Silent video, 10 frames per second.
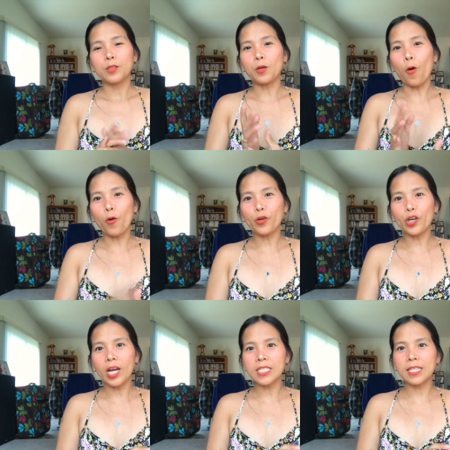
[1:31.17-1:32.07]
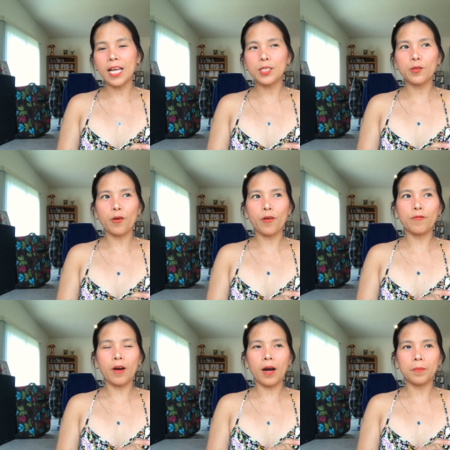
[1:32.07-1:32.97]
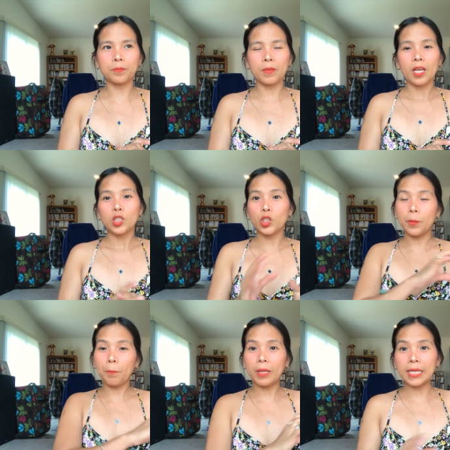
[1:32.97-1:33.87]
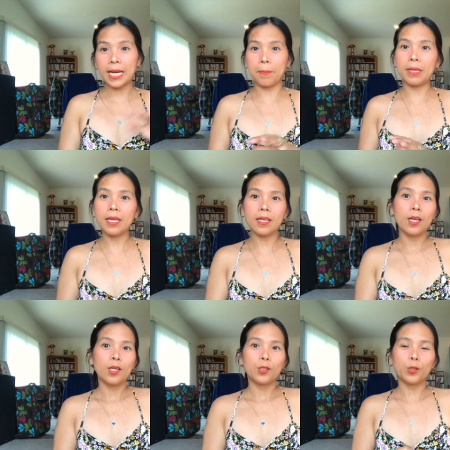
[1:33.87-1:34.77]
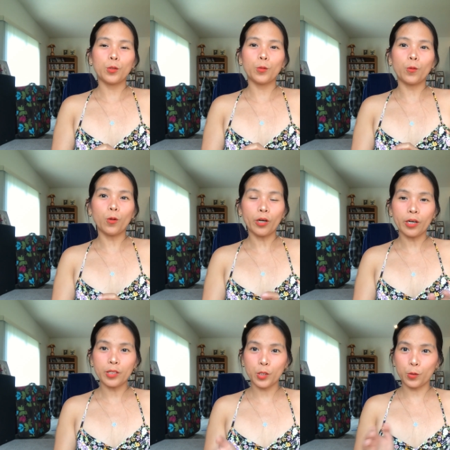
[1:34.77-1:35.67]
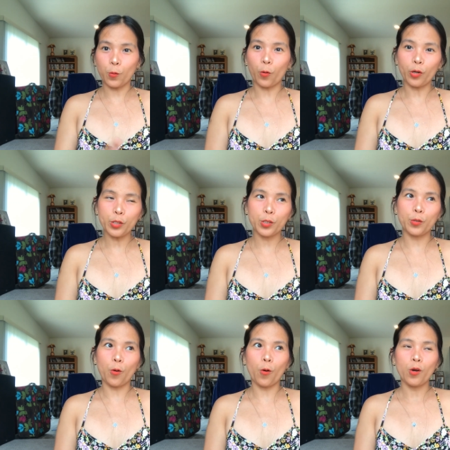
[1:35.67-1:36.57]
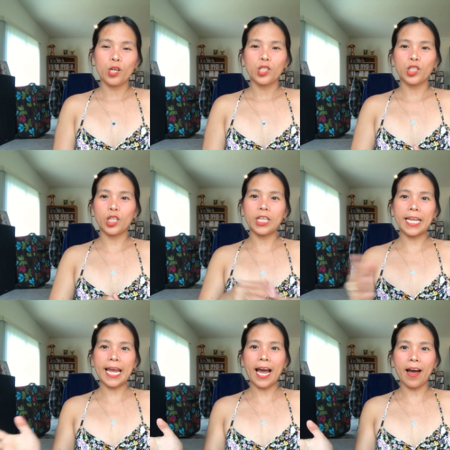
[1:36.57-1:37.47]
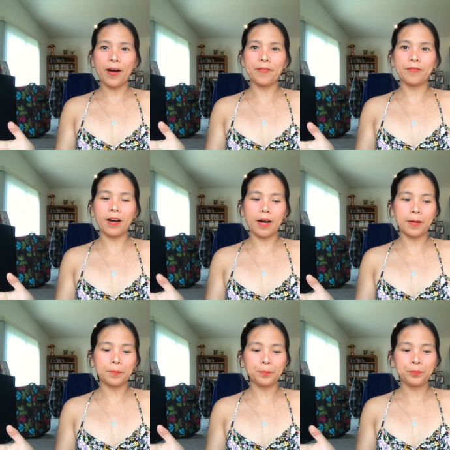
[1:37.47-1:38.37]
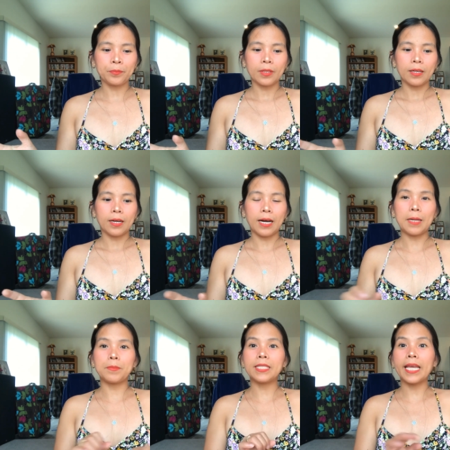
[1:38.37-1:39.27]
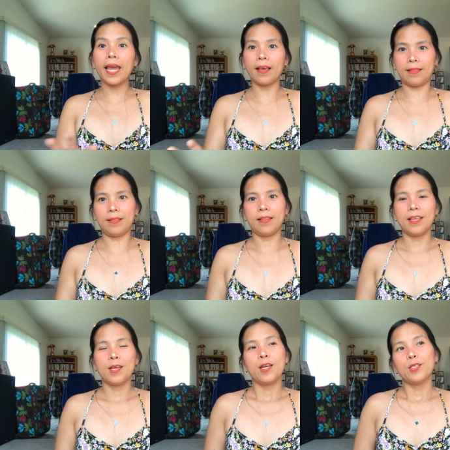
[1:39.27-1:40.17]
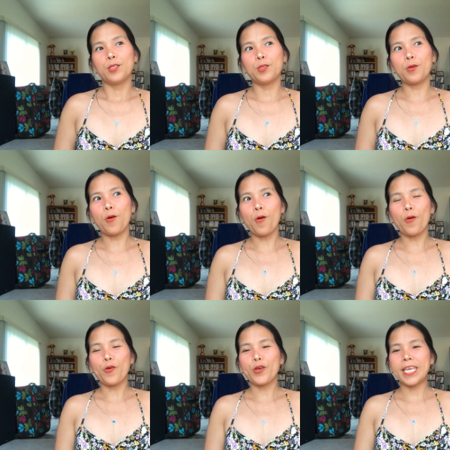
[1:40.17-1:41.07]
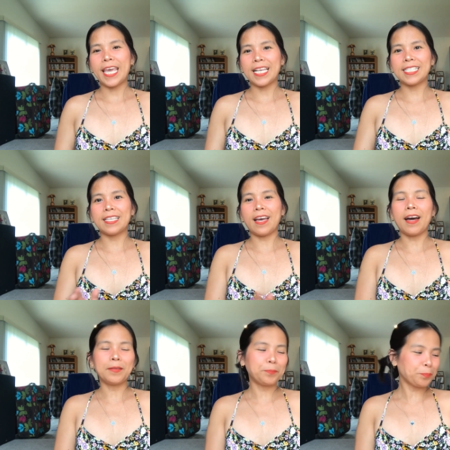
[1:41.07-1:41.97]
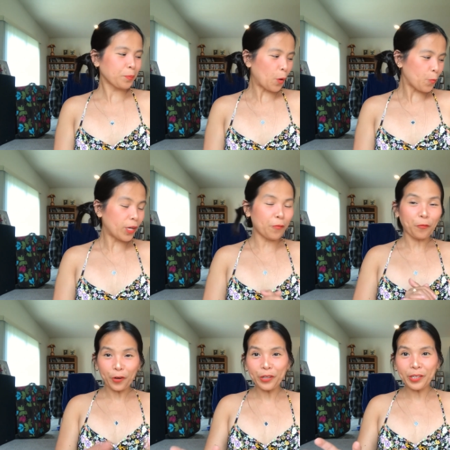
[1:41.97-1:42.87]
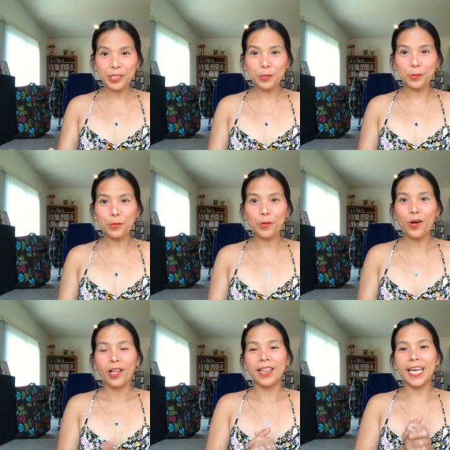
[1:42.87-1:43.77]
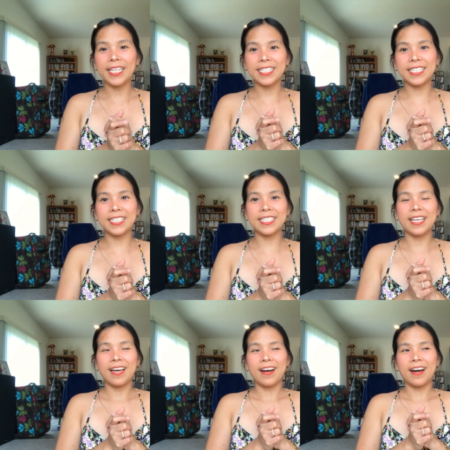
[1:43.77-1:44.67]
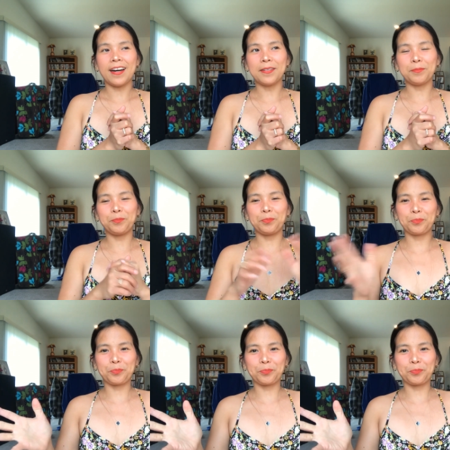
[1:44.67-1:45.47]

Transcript: the owner has lots of um, shipment coming to her store, so she'll gonna have um, um, sale. So yes, um, without further ado, let's um,